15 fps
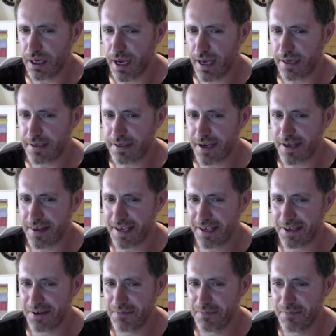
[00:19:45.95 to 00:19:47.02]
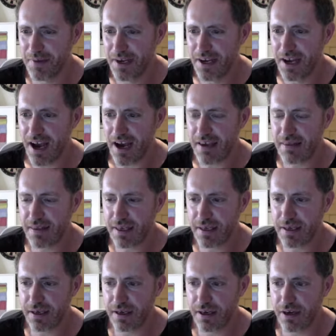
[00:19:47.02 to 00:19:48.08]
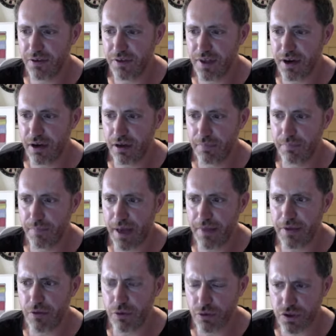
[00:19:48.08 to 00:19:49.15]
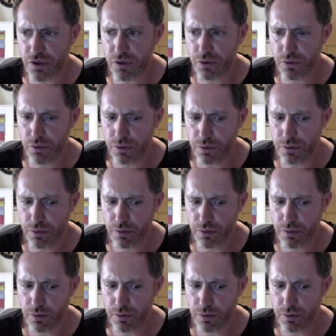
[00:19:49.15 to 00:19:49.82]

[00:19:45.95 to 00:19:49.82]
And I think they'll and they're also,